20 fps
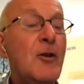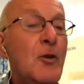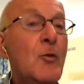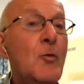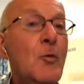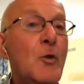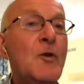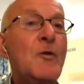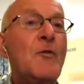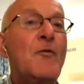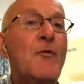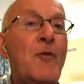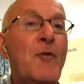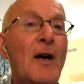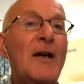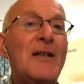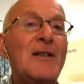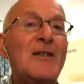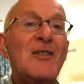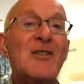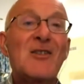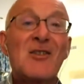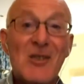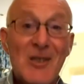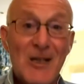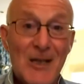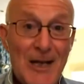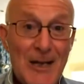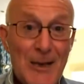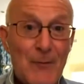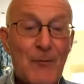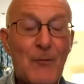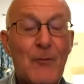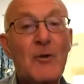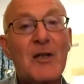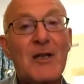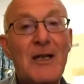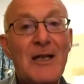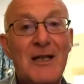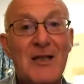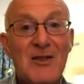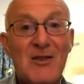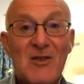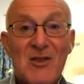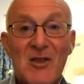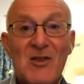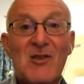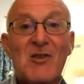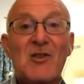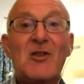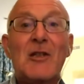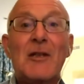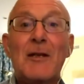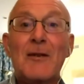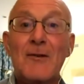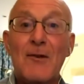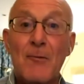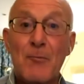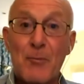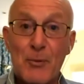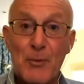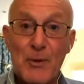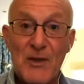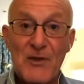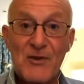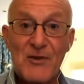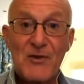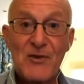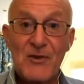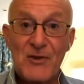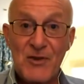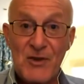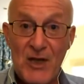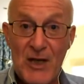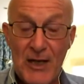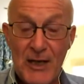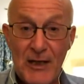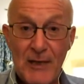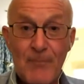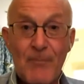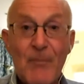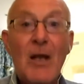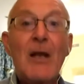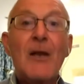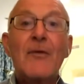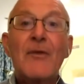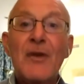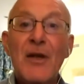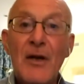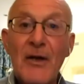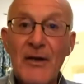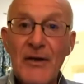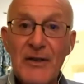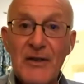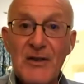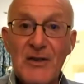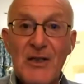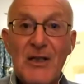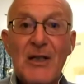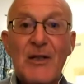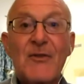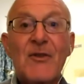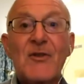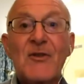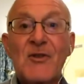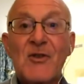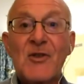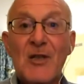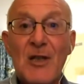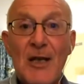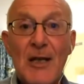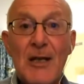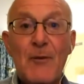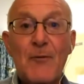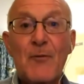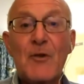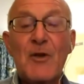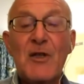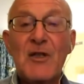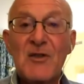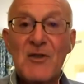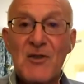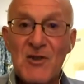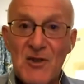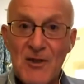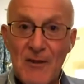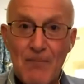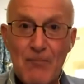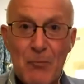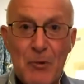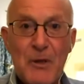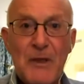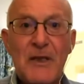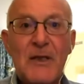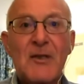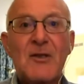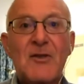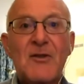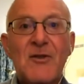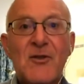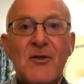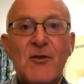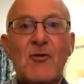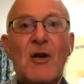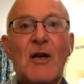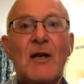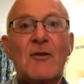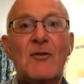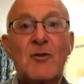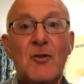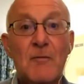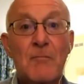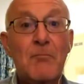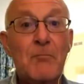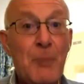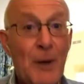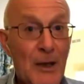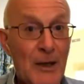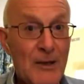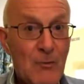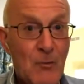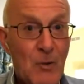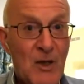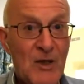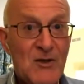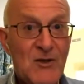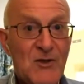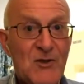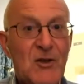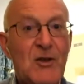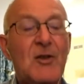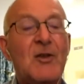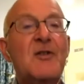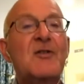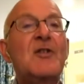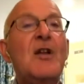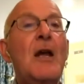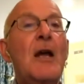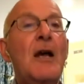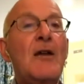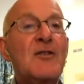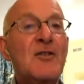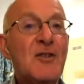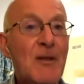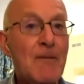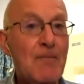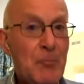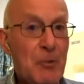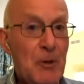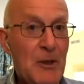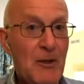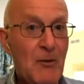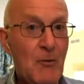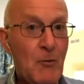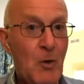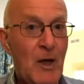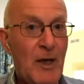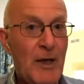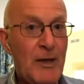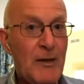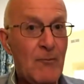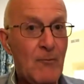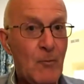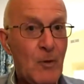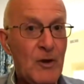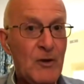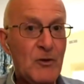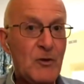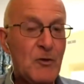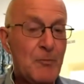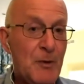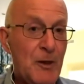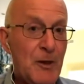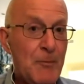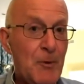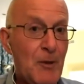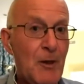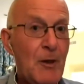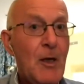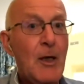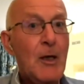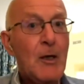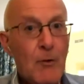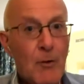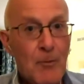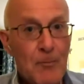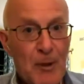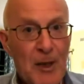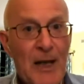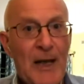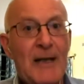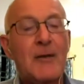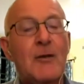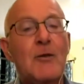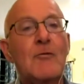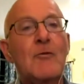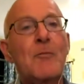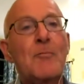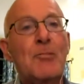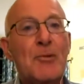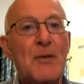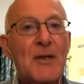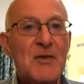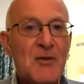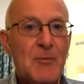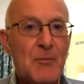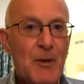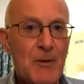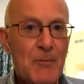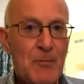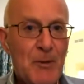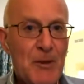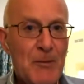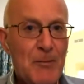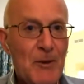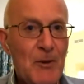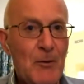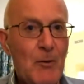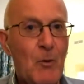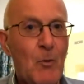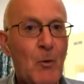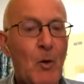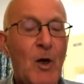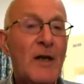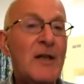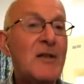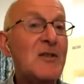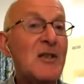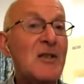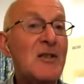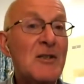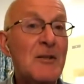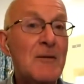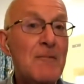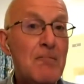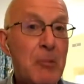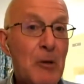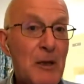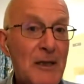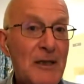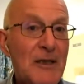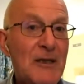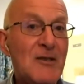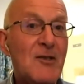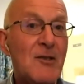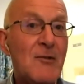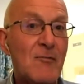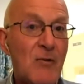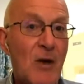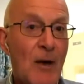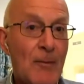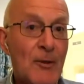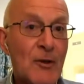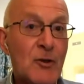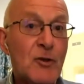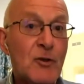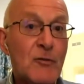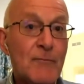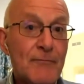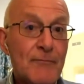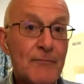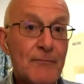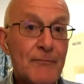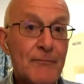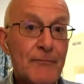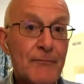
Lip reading: you would find slavery existing at the present day. Wow. The idea that slavery is simply a construction by Westerners, simply a way in which people who are black are oppressed by people who are white, is complete rubbish.